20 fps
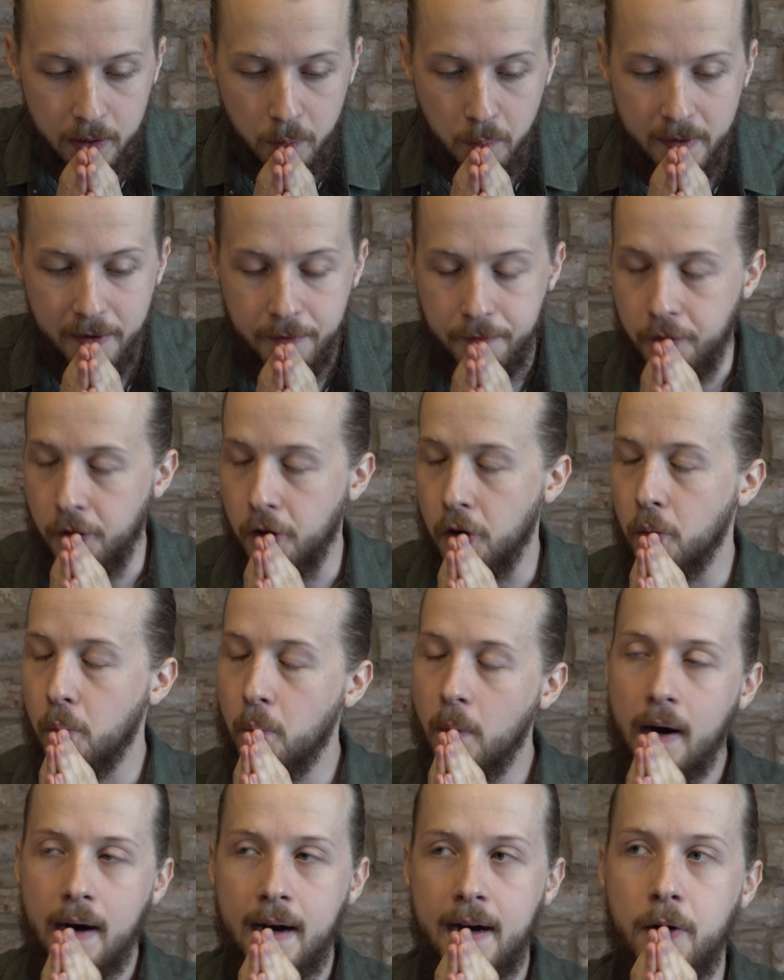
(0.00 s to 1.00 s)
And we thought,
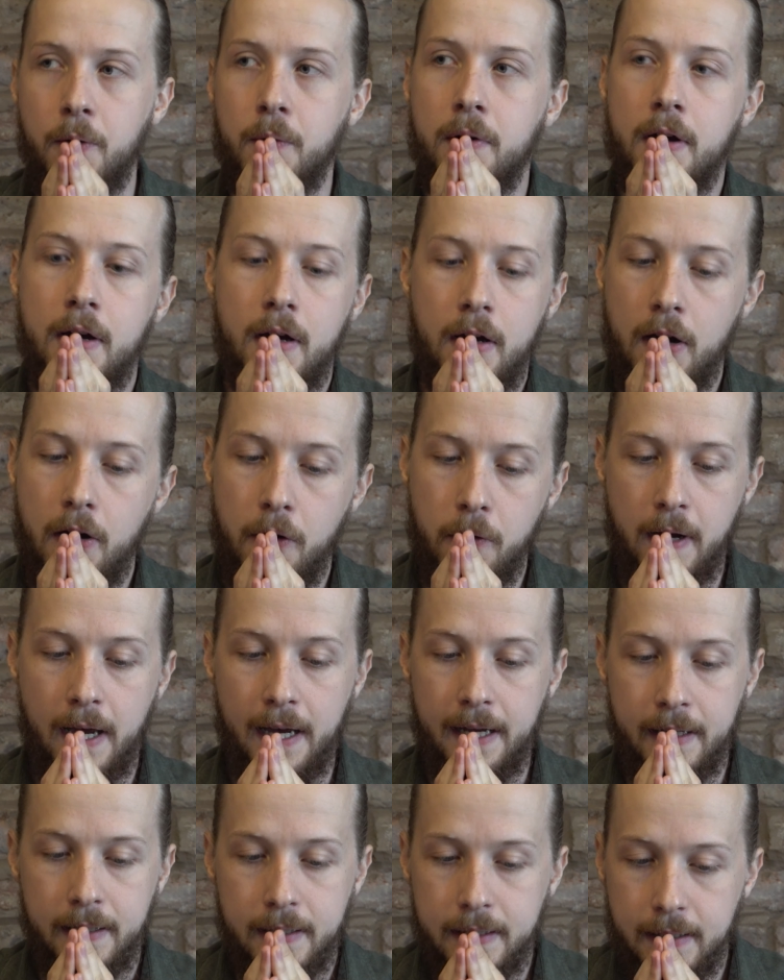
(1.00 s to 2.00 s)
wow,
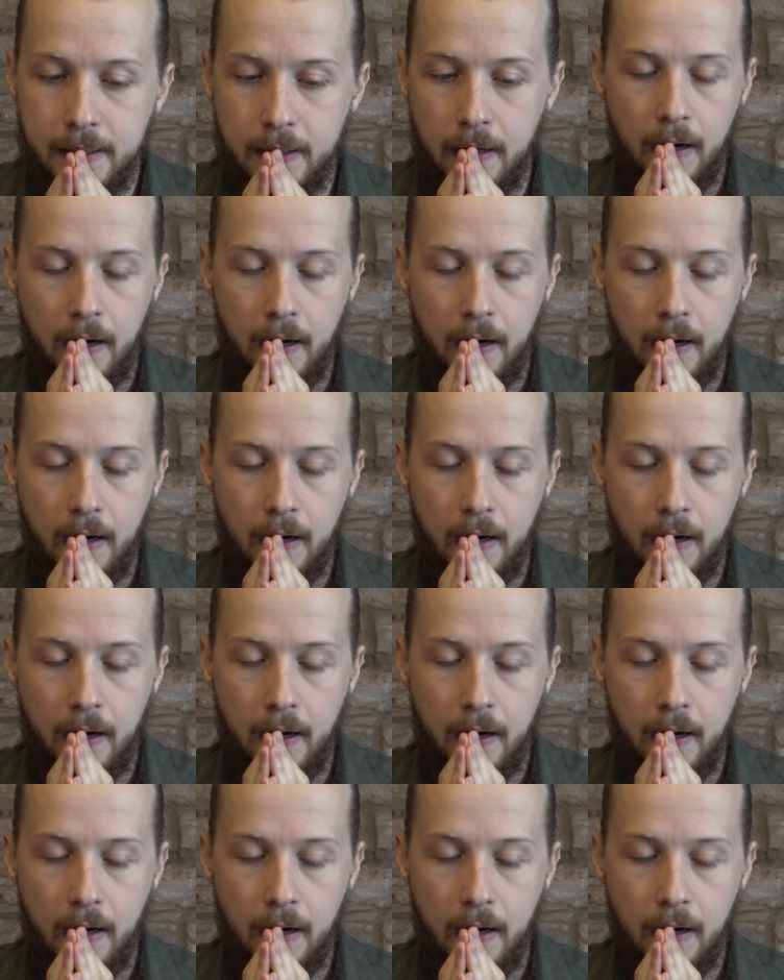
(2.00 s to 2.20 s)
okay,